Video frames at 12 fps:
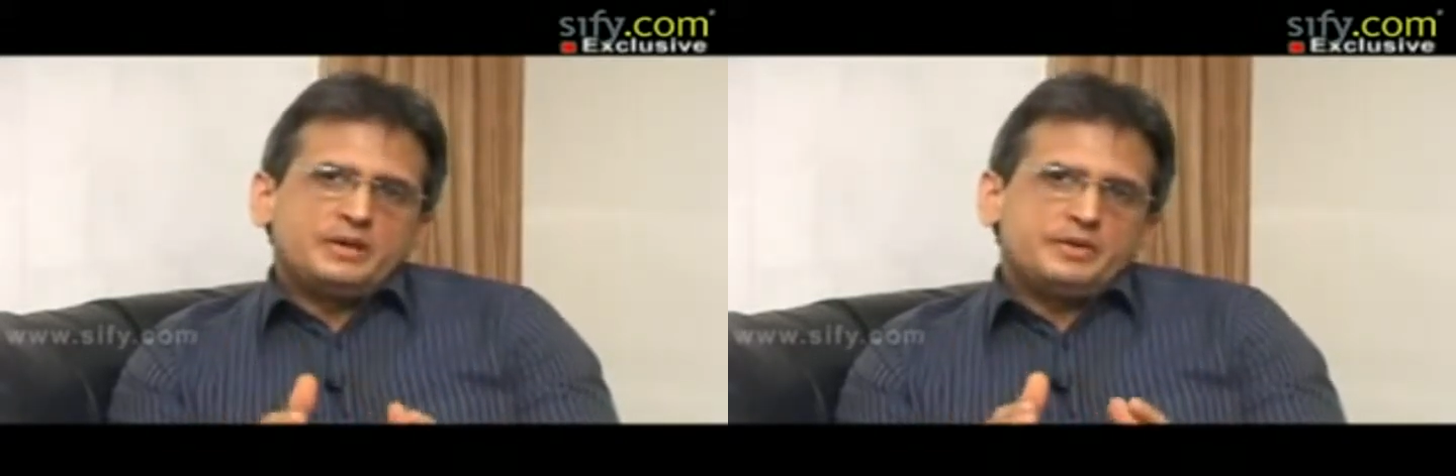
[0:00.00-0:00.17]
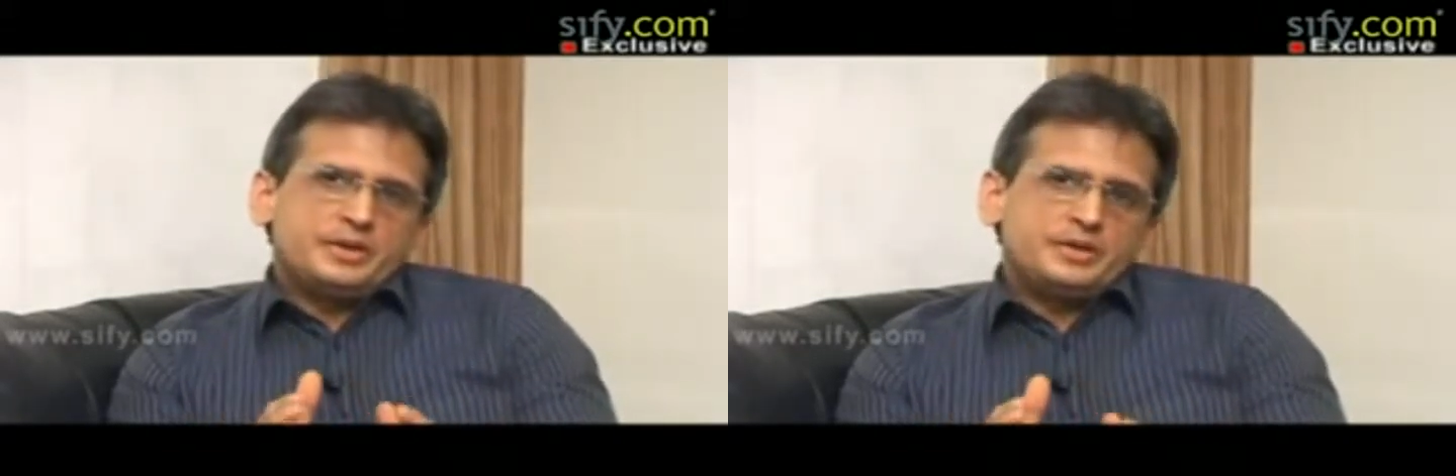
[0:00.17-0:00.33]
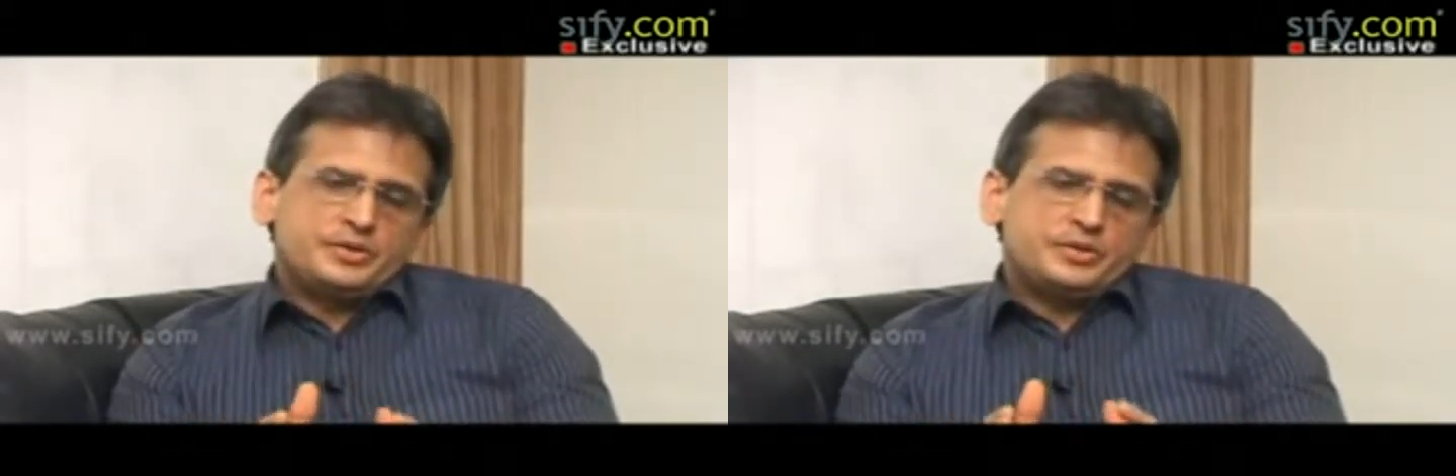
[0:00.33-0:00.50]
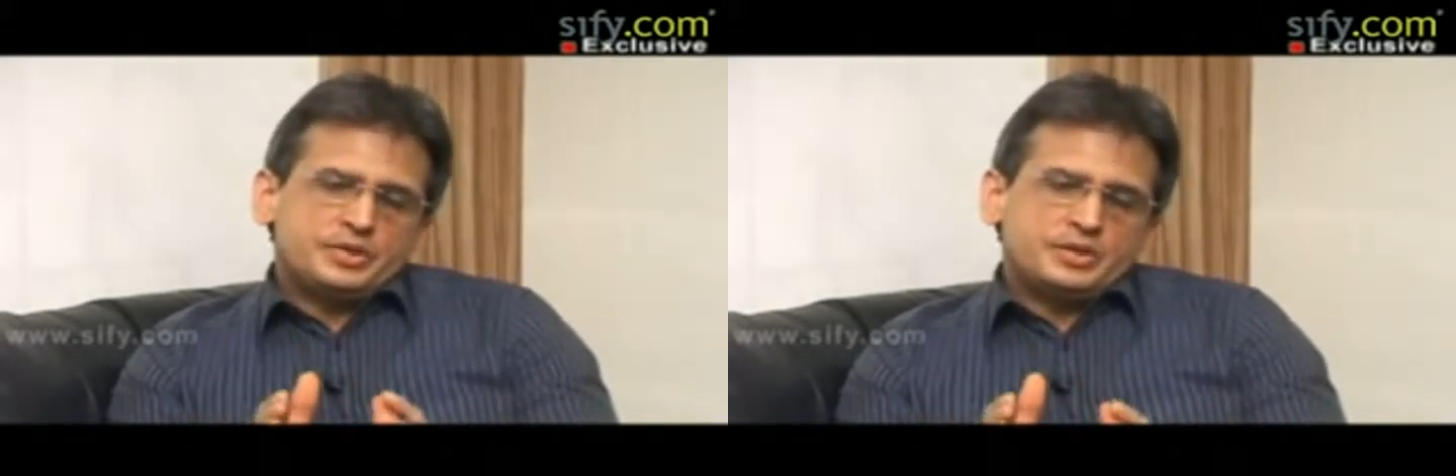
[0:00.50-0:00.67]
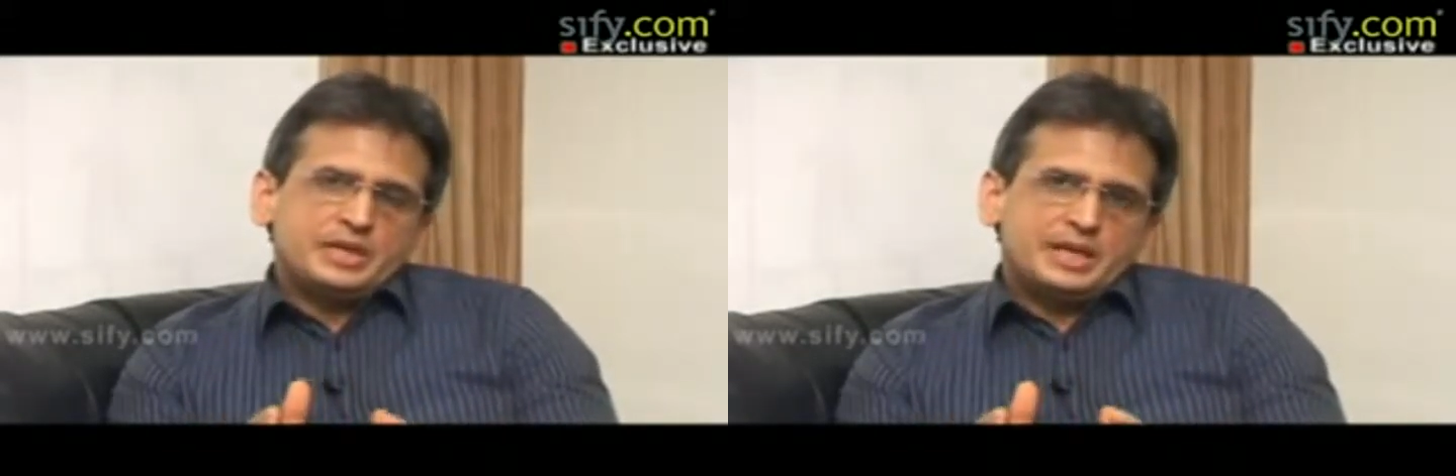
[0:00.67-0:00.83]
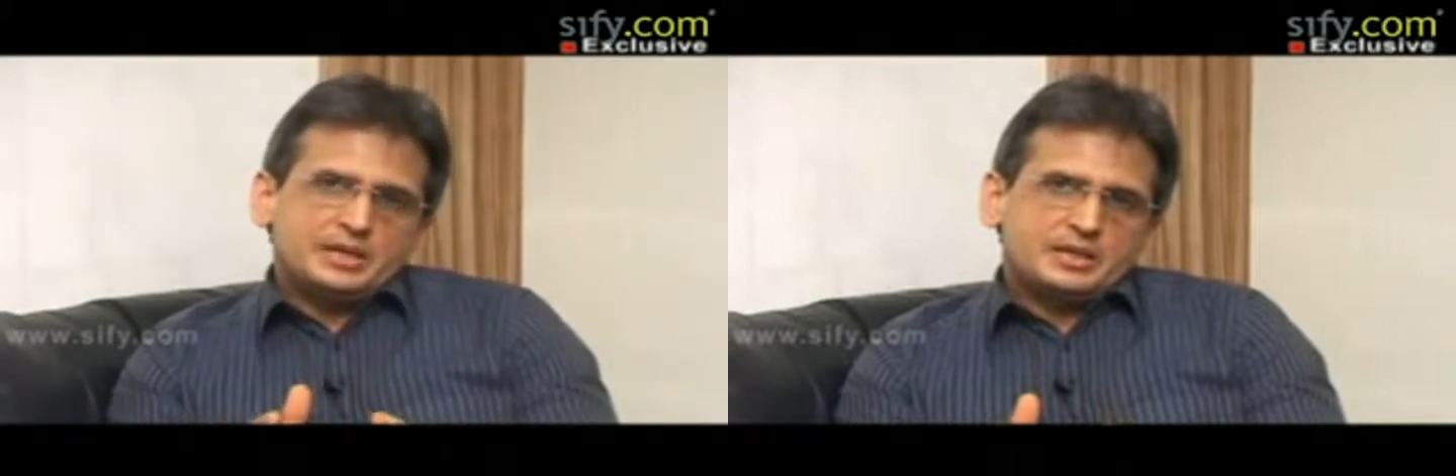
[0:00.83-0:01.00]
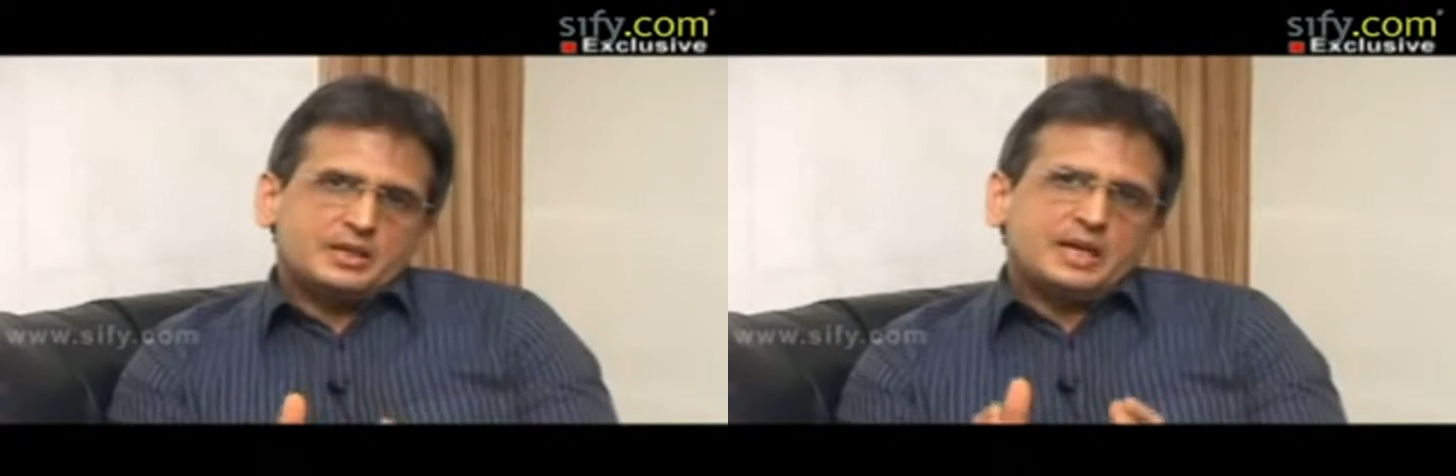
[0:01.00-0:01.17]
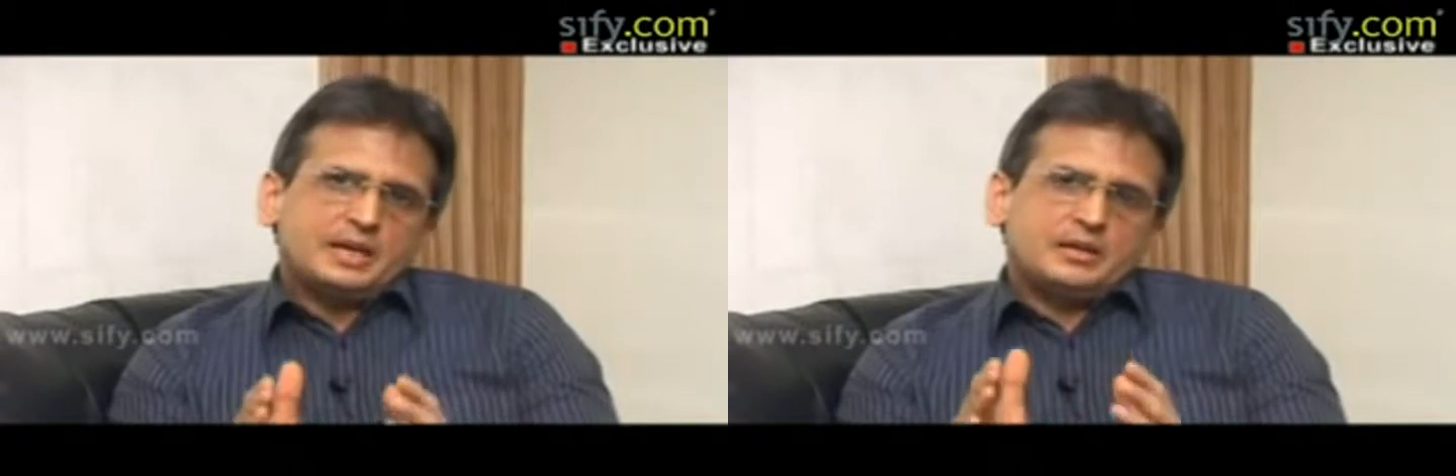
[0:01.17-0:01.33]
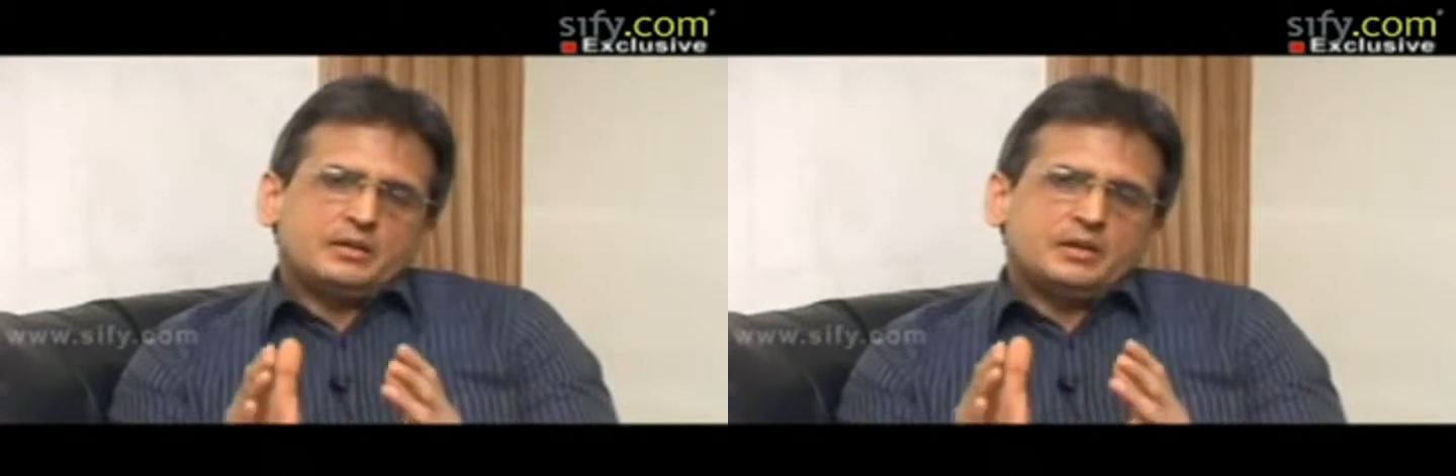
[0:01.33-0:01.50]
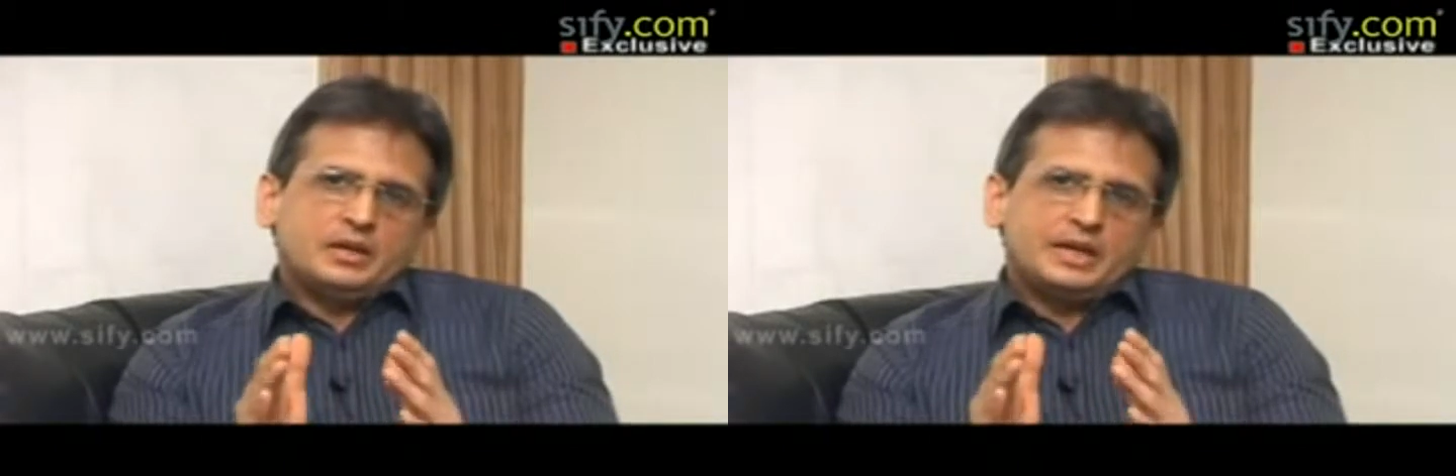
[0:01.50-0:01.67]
evidence to suggest that